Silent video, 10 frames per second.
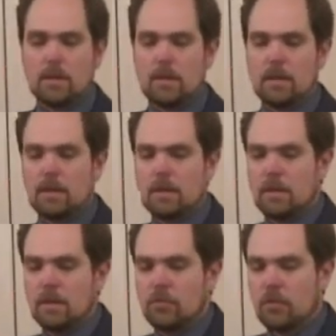
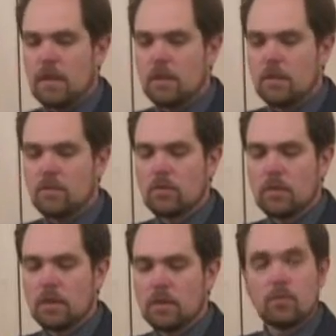a change
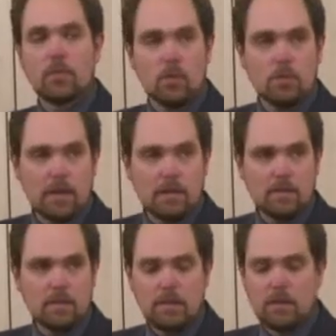in its
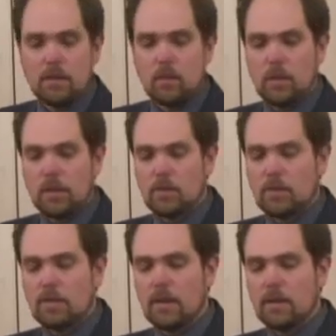format,
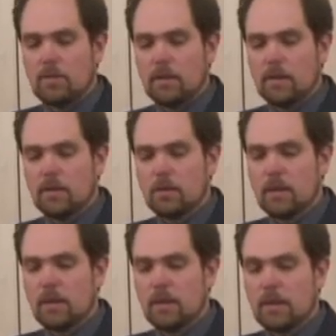which Latvia and
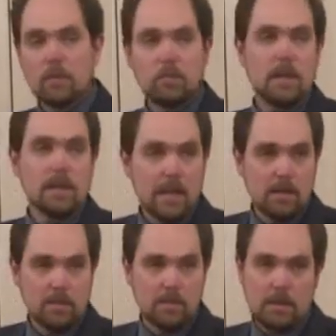Lithuania have been
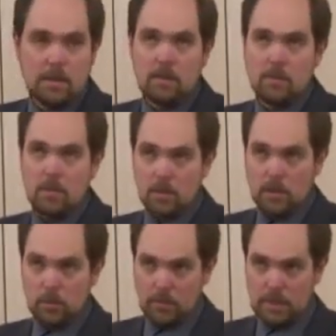against, and
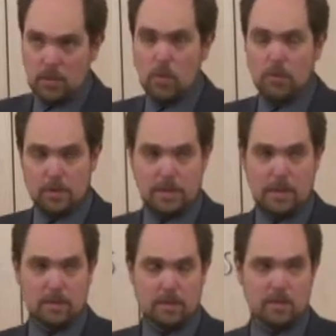Estonia will take over
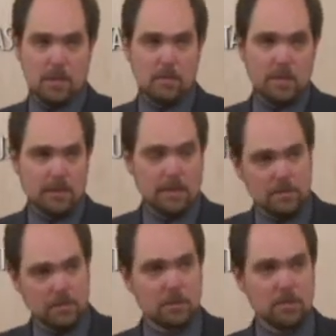again the assembly
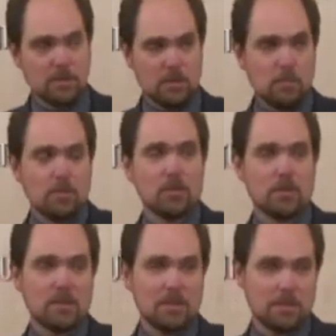and is going to start
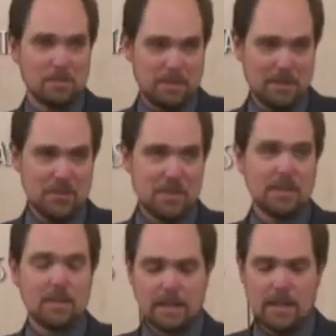pushing this
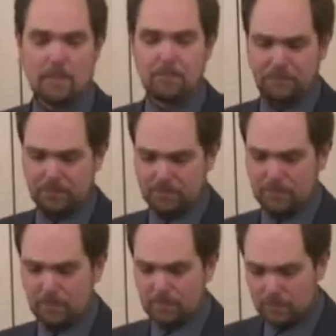agenda again.
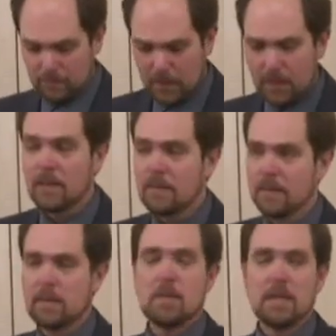And I
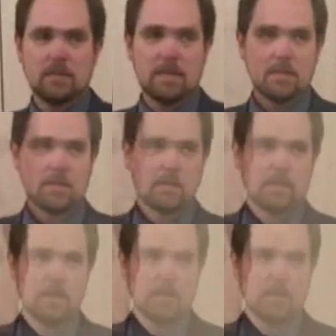think it makes sense.